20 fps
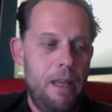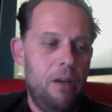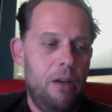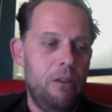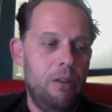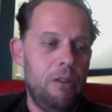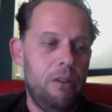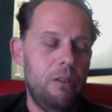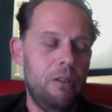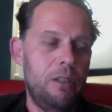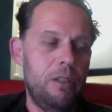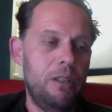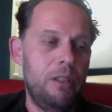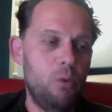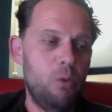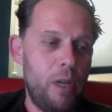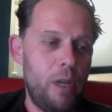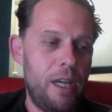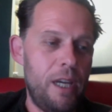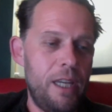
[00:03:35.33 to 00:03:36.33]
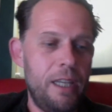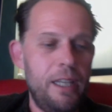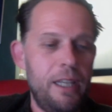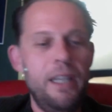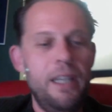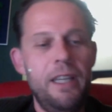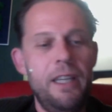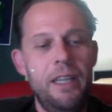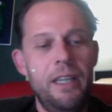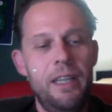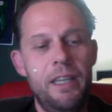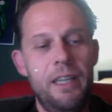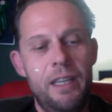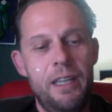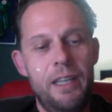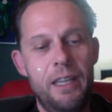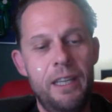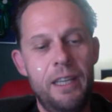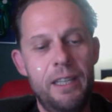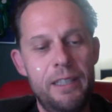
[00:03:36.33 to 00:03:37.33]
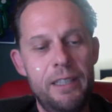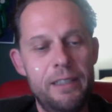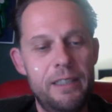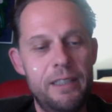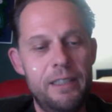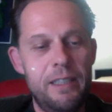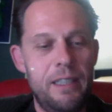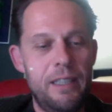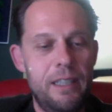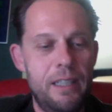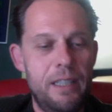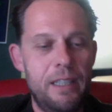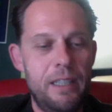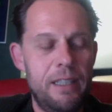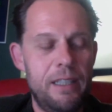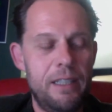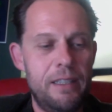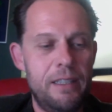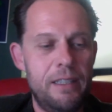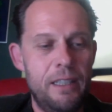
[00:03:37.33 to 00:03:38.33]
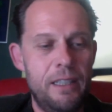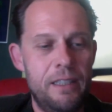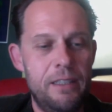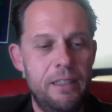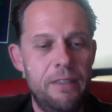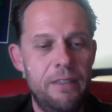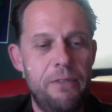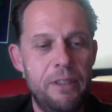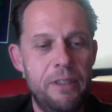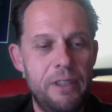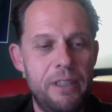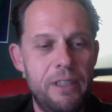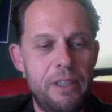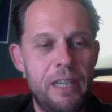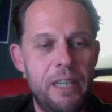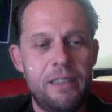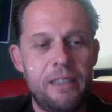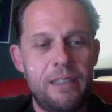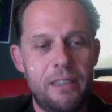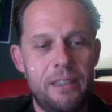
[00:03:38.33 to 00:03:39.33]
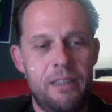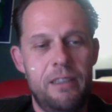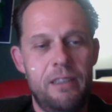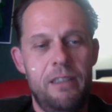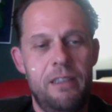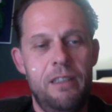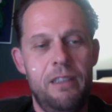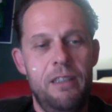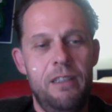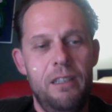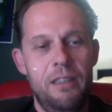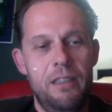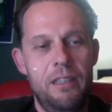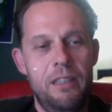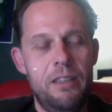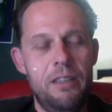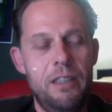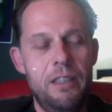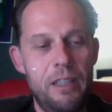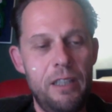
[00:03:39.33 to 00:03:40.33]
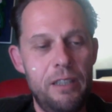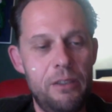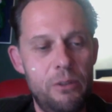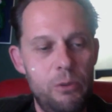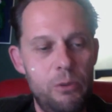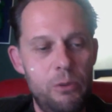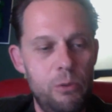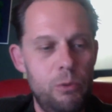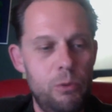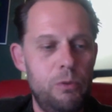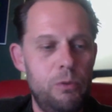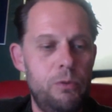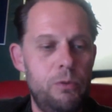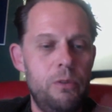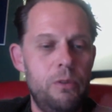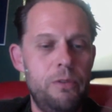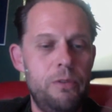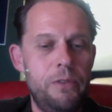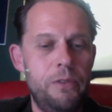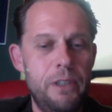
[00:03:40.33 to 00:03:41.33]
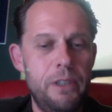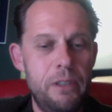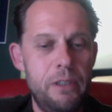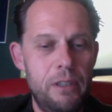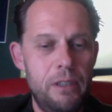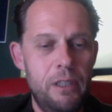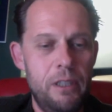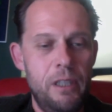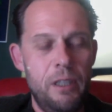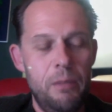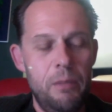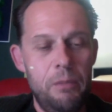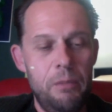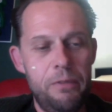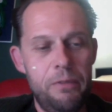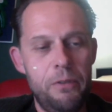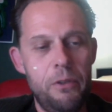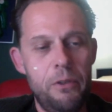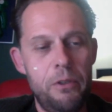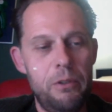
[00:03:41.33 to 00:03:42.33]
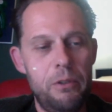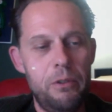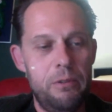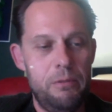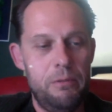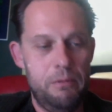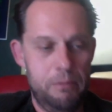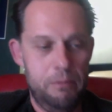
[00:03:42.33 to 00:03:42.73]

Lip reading: on his way he has a different task that he has to fulfill before